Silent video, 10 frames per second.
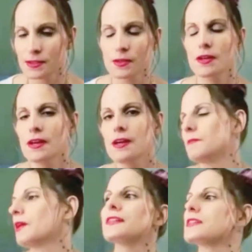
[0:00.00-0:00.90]
So
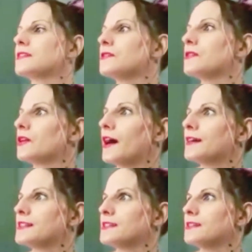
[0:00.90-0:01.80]
Mark's going to go
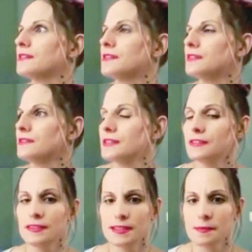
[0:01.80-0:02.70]
across in,
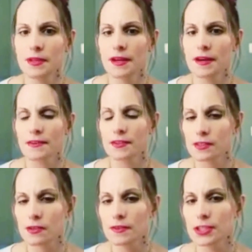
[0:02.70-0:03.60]
in December there after
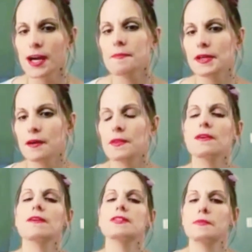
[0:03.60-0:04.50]
his COVID shot, pick up the
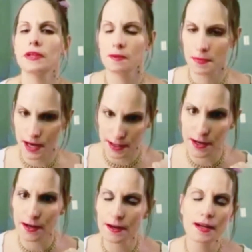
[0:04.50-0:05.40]
girls, bring them back
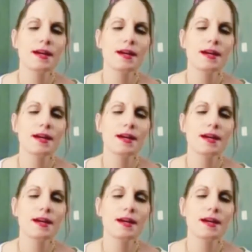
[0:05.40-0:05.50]
here.